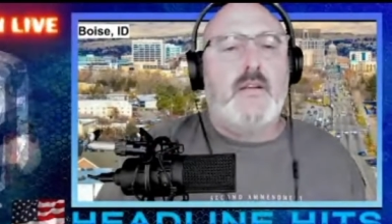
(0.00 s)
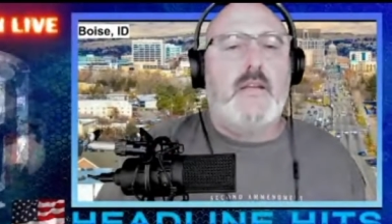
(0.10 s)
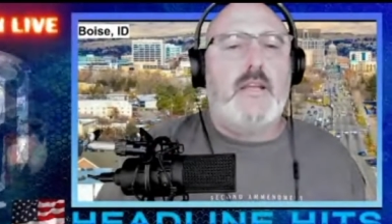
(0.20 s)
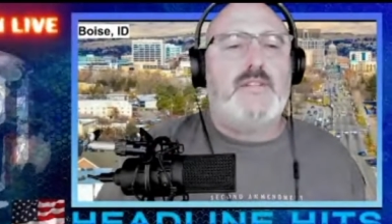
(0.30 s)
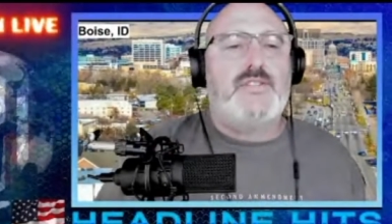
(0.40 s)

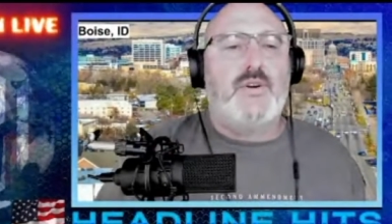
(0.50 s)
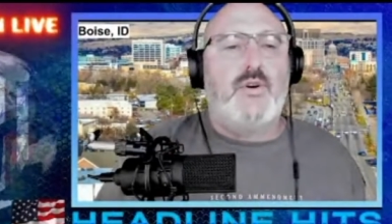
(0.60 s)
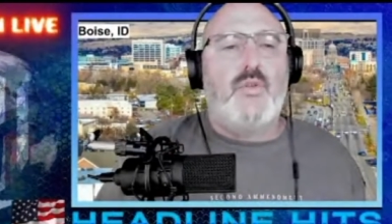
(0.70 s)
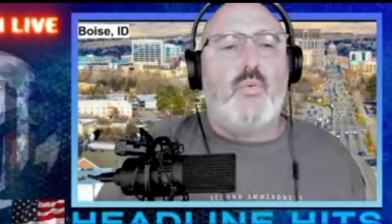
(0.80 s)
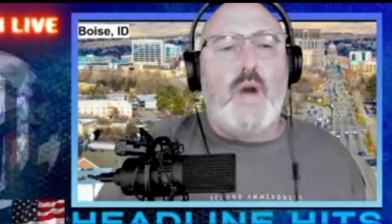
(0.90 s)
And
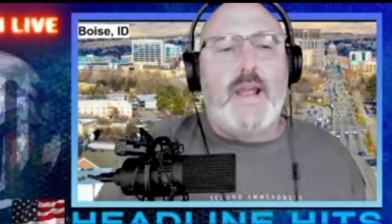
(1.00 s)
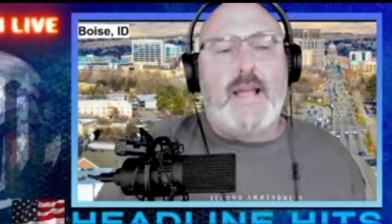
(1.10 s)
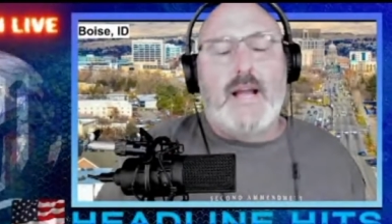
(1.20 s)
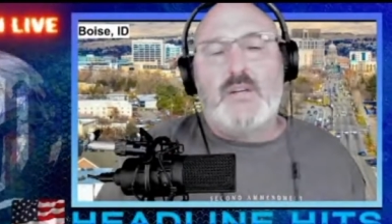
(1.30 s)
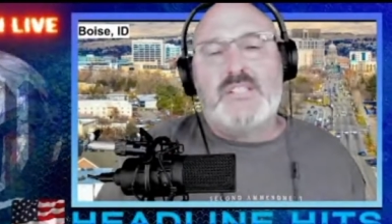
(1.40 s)
so the White
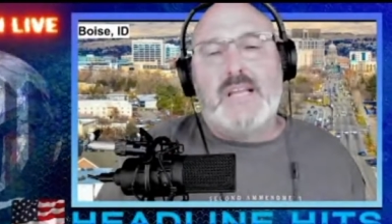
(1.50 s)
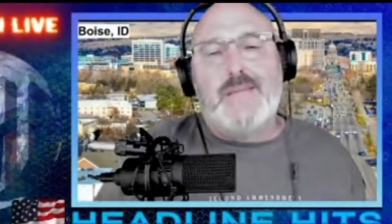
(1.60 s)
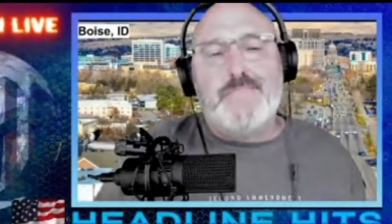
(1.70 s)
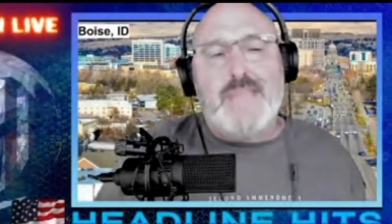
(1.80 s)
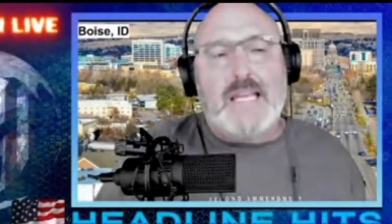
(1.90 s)
House
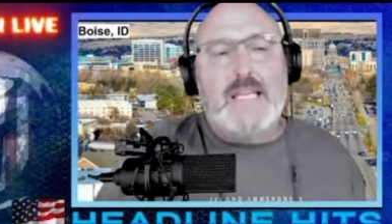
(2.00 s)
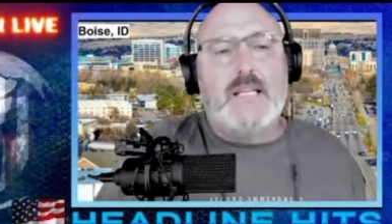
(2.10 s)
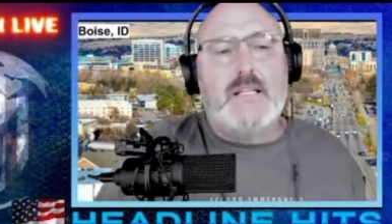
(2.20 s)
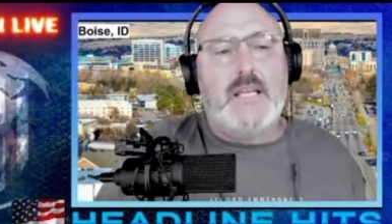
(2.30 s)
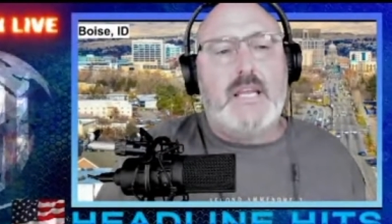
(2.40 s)

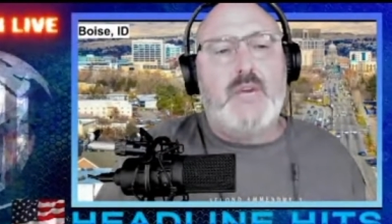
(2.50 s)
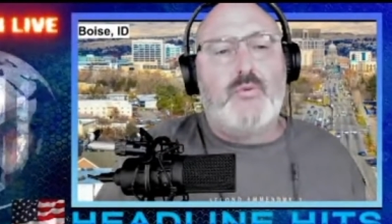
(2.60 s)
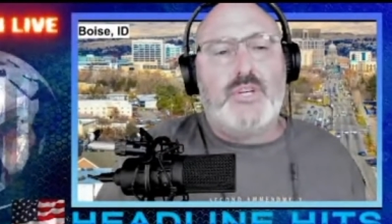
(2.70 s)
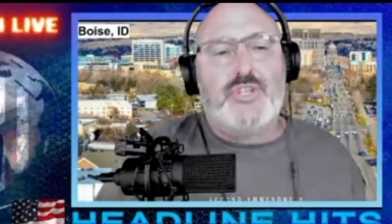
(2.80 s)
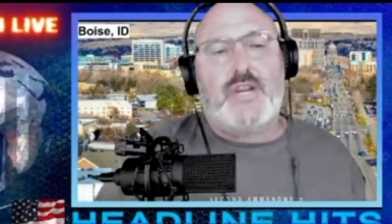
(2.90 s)
immediately
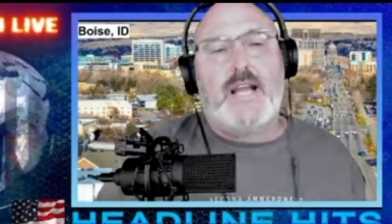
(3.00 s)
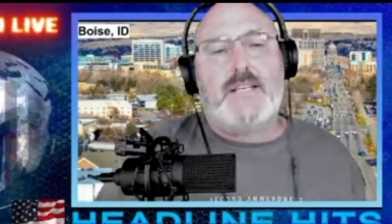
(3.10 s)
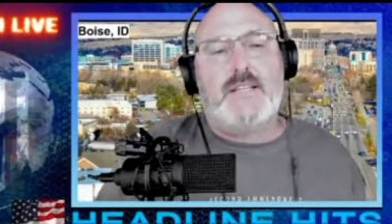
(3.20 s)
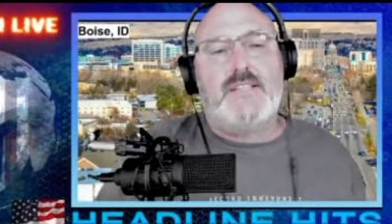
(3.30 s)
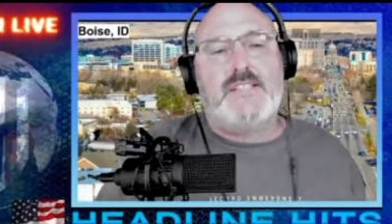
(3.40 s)

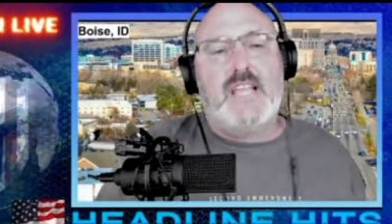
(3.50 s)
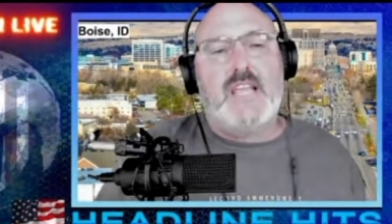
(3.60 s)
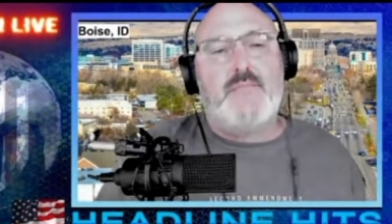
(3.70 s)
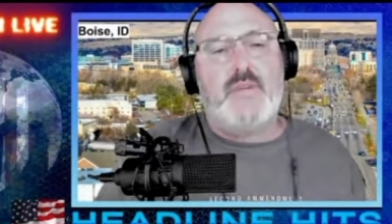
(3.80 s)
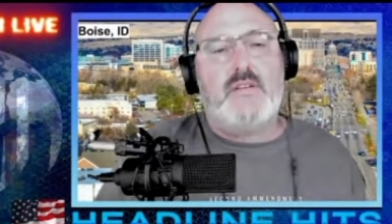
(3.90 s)
retracted the
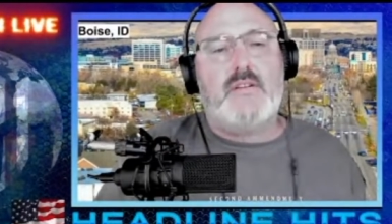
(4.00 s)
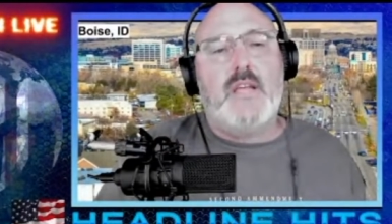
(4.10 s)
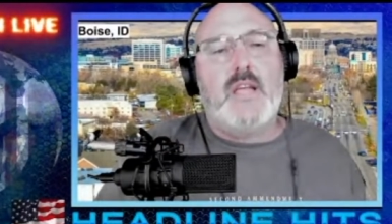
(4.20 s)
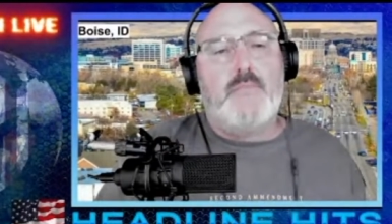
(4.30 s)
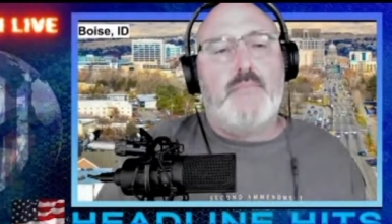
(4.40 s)
statement,
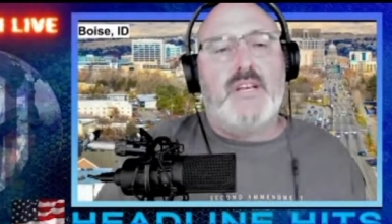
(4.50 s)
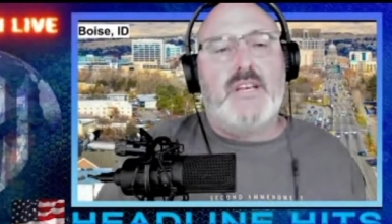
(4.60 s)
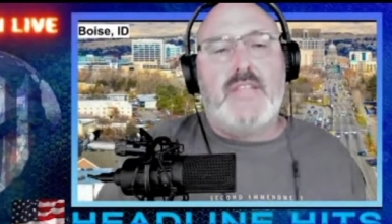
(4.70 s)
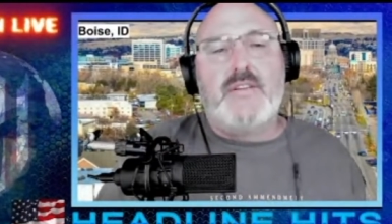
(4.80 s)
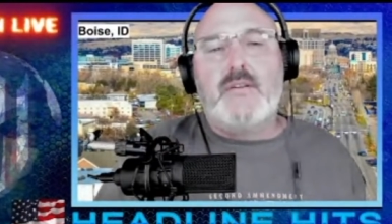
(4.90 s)
but
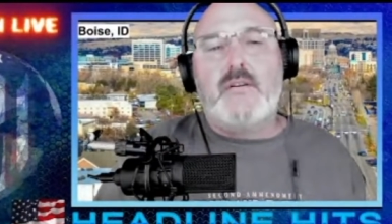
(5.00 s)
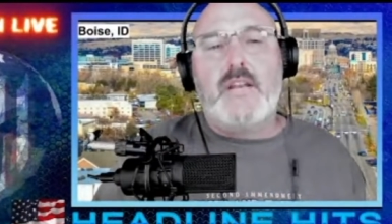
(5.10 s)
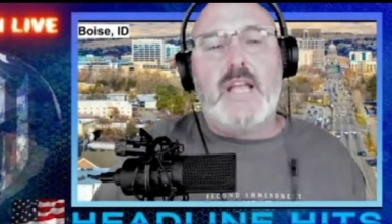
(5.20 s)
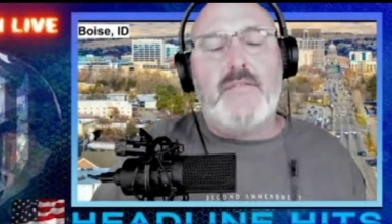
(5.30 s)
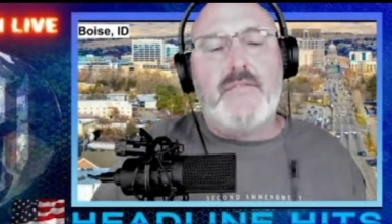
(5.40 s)

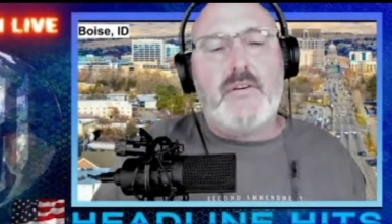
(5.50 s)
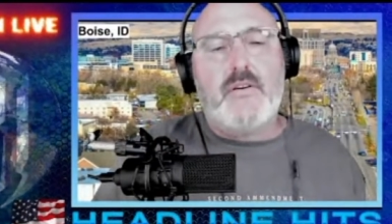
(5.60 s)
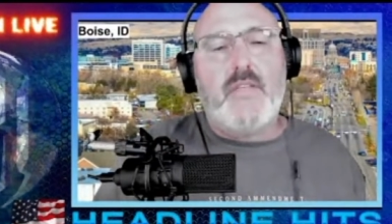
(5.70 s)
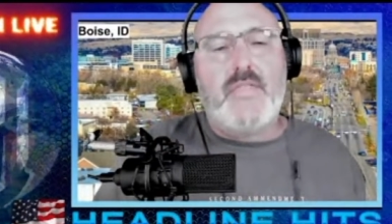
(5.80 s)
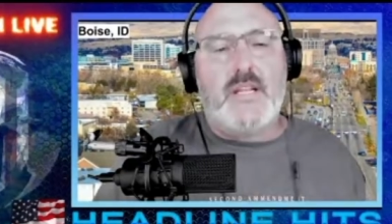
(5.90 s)

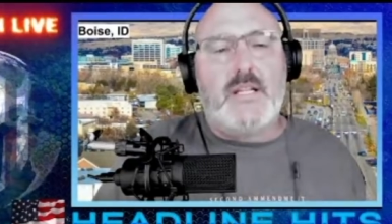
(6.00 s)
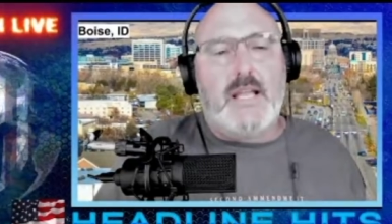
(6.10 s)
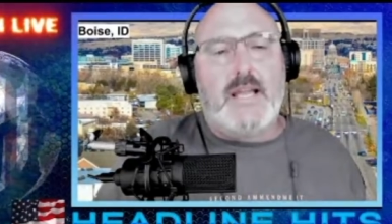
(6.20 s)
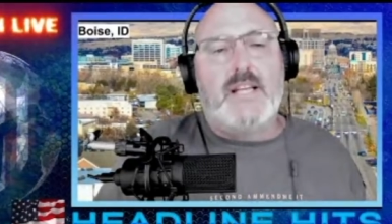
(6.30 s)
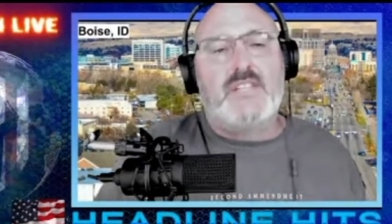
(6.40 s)

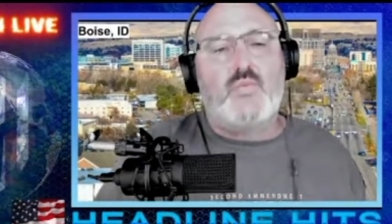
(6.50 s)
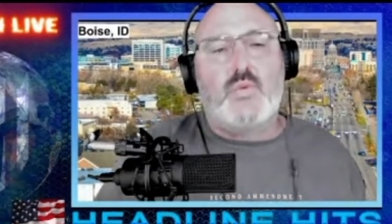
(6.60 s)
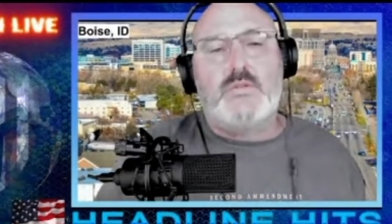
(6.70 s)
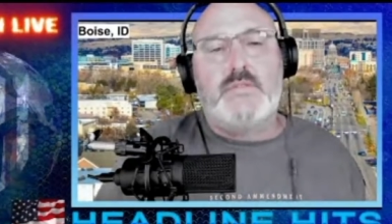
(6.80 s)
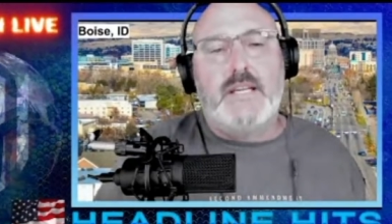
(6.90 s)
nevertheless,
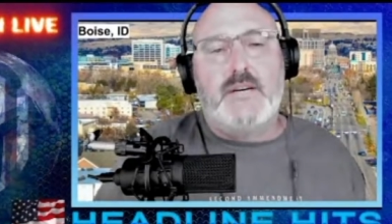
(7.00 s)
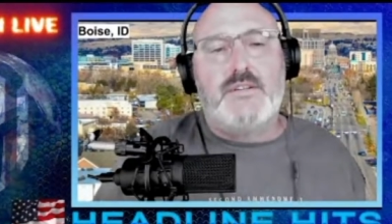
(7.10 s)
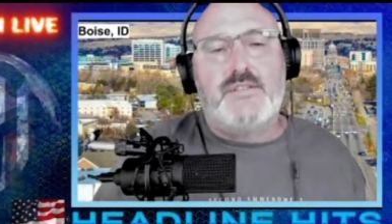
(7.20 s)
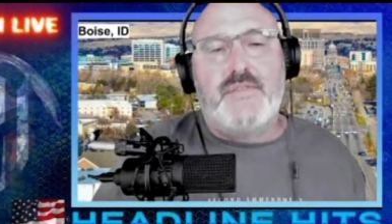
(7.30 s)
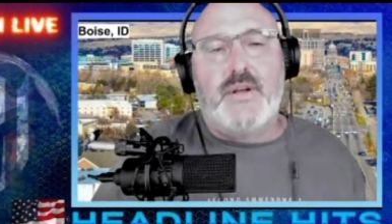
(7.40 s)
world
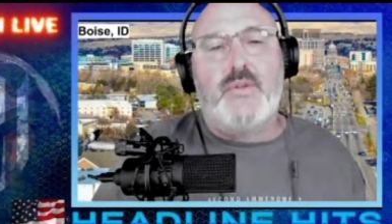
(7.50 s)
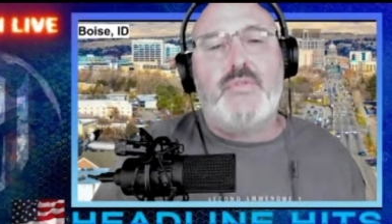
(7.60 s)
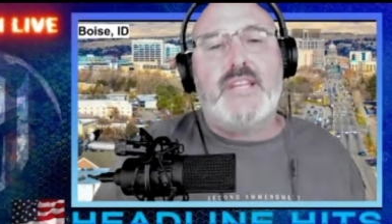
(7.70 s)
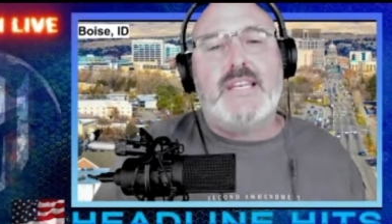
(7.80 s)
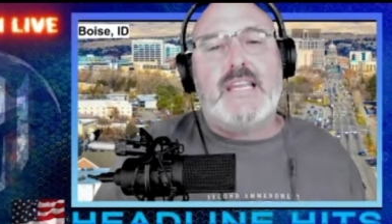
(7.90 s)
leaders felt
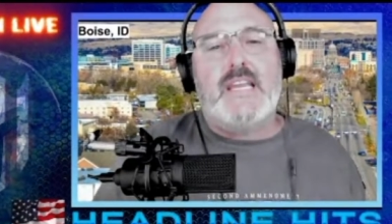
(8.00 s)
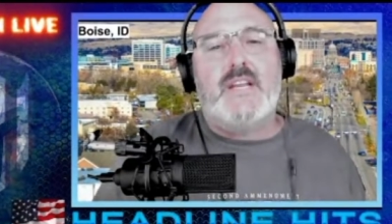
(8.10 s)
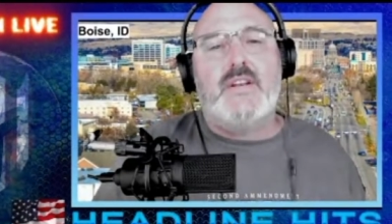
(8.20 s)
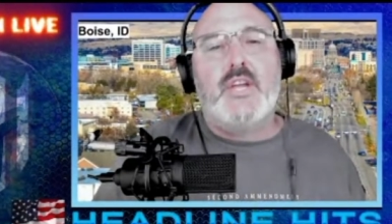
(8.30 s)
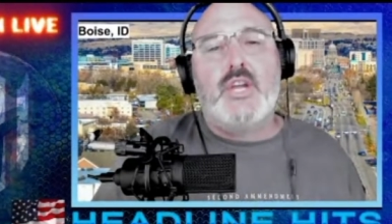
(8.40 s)
the
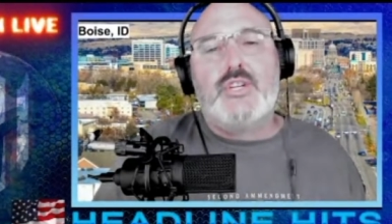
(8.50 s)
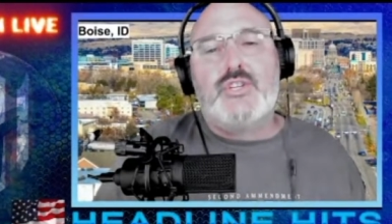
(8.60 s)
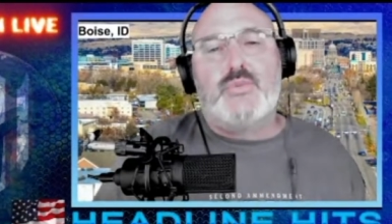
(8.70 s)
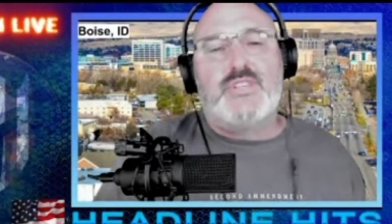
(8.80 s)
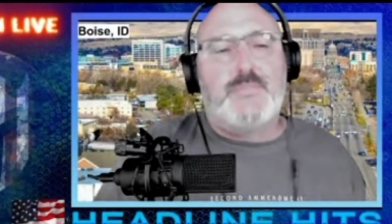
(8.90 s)
need
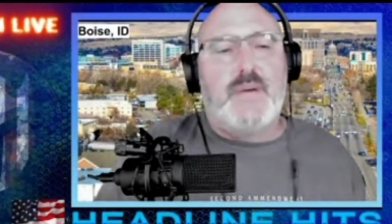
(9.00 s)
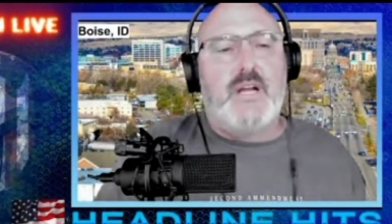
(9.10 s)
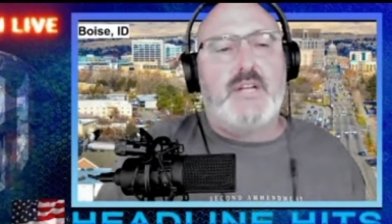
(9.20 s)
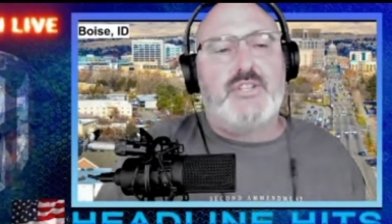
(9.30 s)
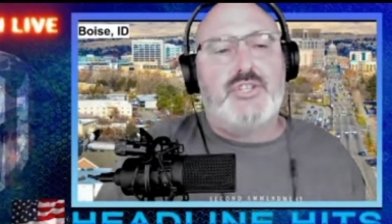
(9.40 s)
to
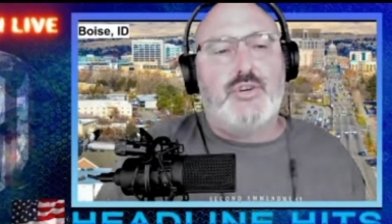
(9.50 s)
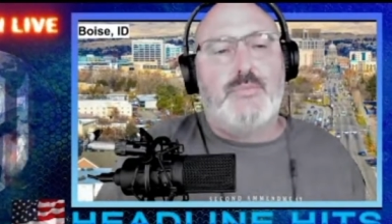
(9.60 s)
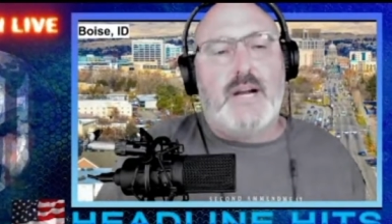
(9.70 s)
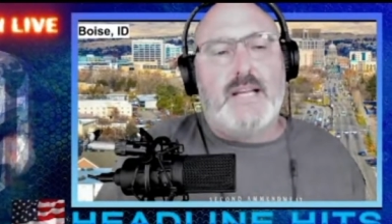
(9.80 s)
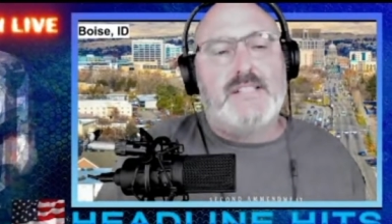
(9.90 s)
respond to Joe
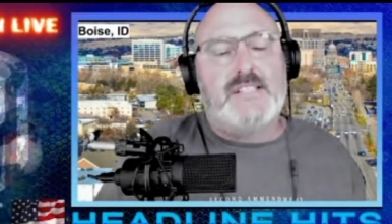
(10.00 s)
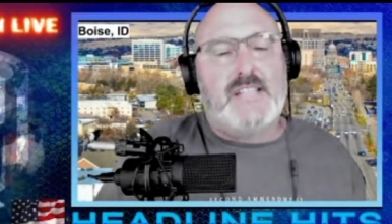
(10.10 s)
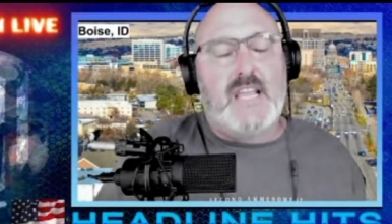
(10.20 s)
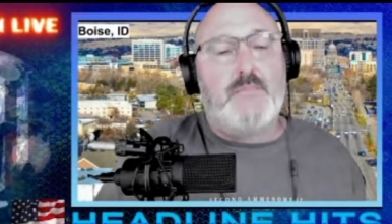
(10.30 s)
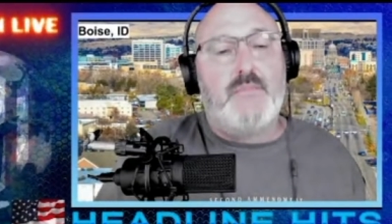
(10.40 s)
Biden's
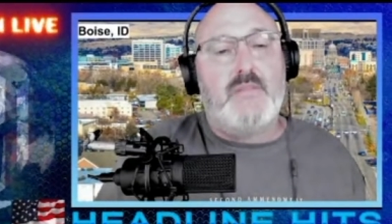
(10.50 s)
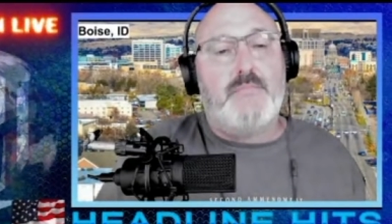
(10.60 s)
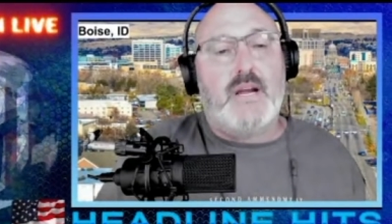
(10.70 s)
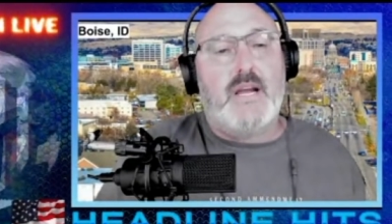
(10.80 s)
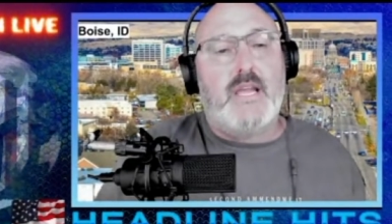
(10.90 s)
statement
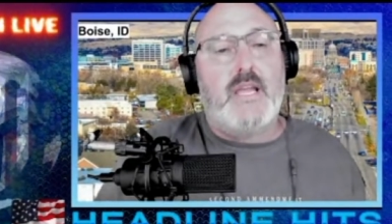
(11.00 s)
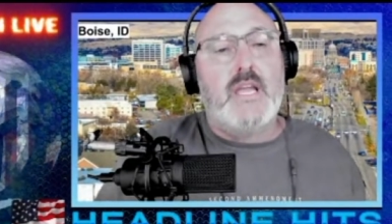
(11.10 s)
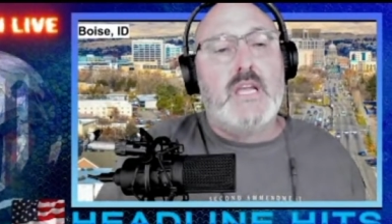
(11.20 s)
by